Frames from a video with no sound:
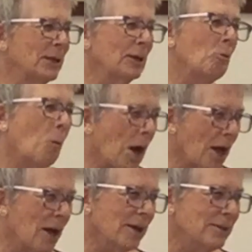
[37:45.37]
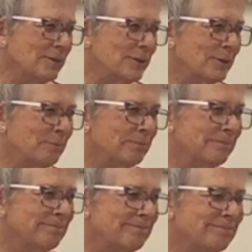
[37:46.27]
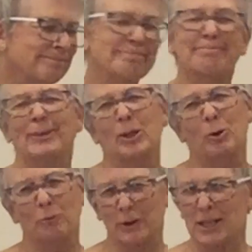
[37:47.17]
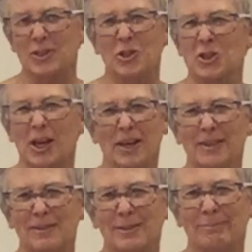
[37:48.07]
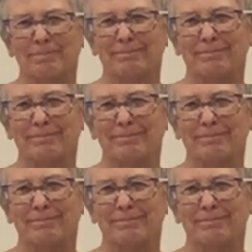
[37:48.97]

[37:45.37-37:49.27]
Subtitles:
being wise? Your face shines.